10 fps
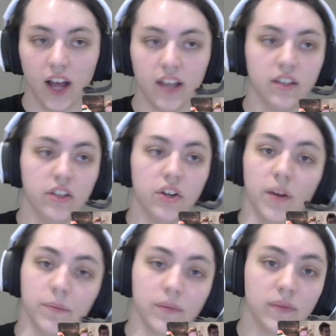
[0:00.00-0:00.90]

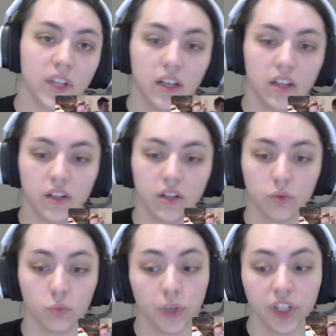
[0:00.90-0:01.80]
I'm
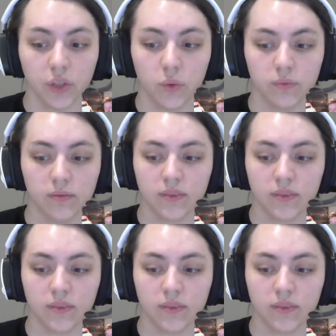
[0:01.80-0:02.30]
really,